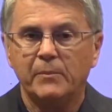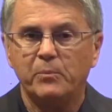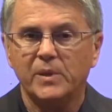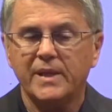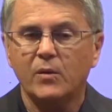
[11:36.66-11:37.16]

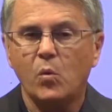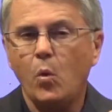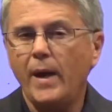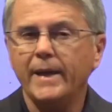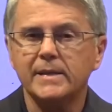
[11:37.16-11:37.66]
But that
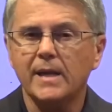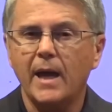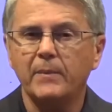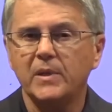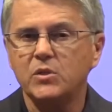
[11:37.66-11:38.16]
quiet
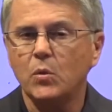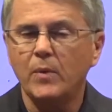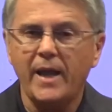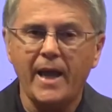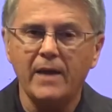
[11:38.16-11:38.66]
time that you
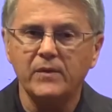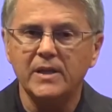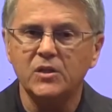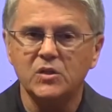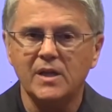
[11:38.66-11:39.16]
would have
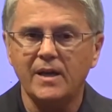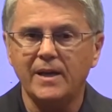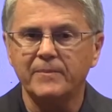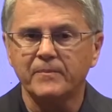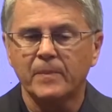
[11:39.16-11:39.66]
each
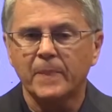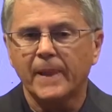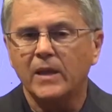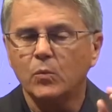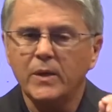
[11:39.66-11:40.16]
day.
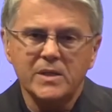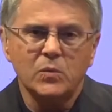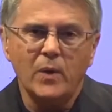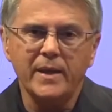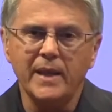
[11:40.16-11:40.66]
And the
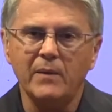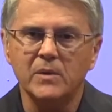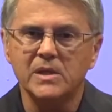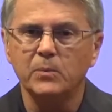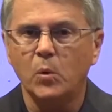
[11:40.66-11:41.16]
reason why that
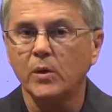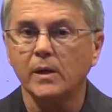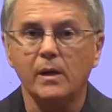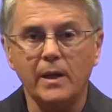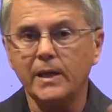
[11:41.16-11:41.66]
was
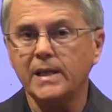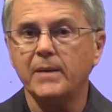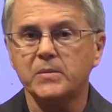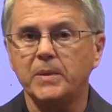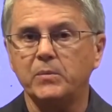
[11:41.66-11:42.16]
important, a lot of
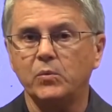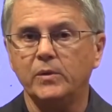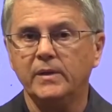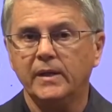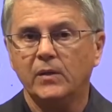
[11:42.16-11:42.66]
times people
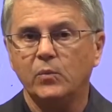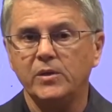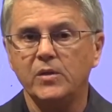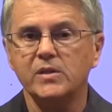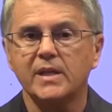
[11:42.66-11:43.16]
would, would use